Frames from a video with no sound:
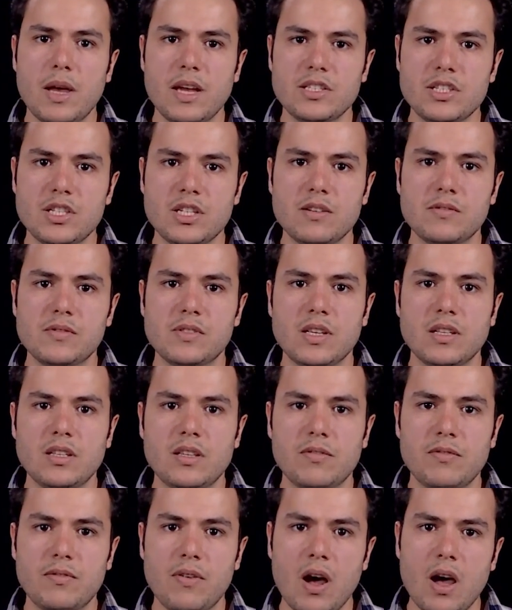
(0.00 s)
achieves the
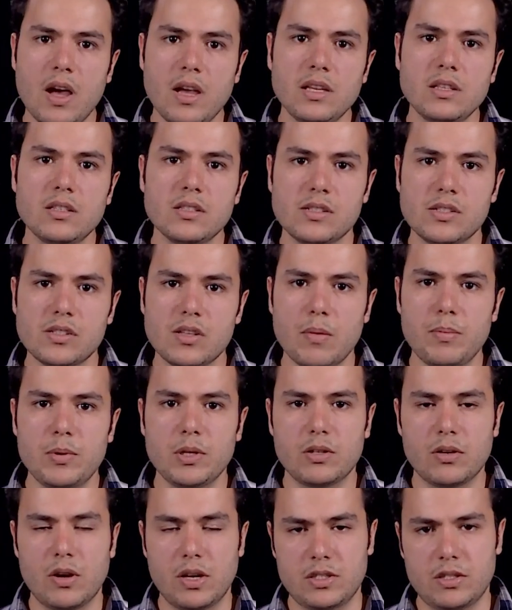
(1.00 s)
defined
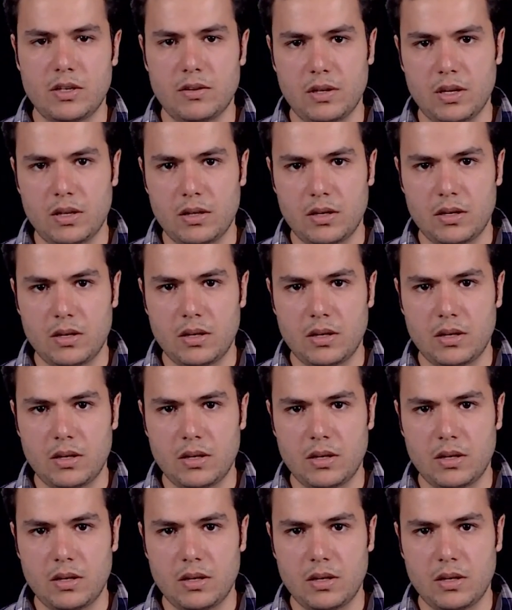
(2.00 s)
stopping criteria.